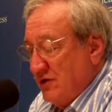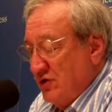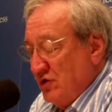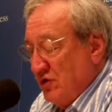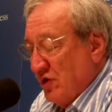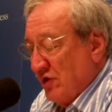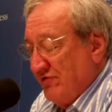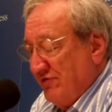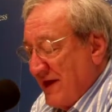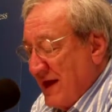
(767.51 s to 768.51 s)
your
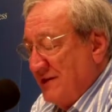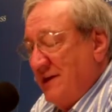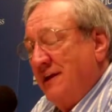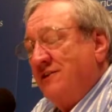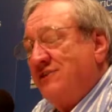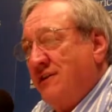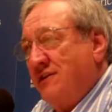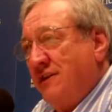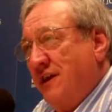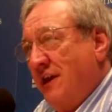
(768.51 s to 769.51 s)
findings
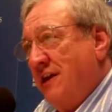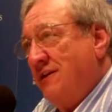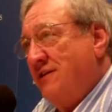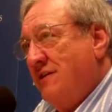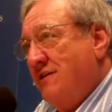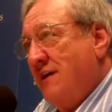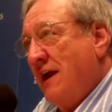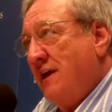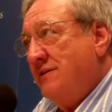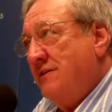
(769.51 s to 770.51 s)
indicate that,